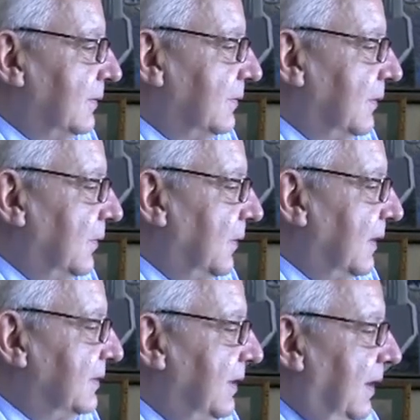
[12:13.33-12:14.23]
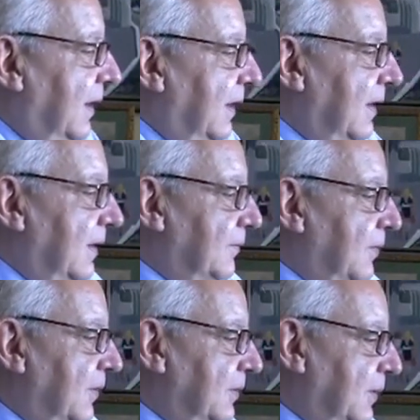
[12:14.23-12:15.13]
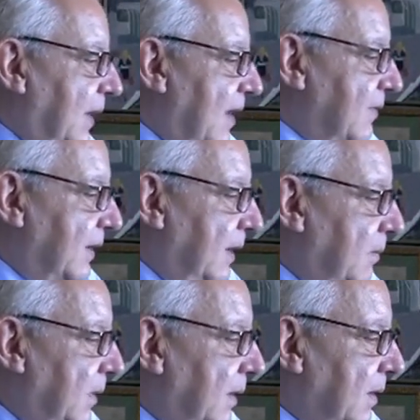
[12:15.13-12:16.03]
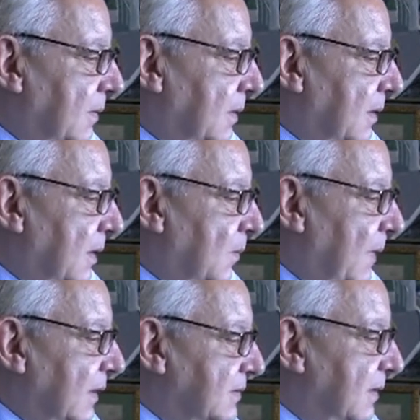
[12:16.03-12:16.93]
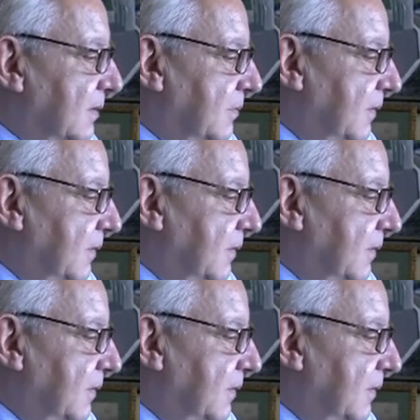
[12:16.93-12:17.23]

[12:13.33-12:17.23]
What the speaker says: So you can see here for Eva Kimby and now Melset, the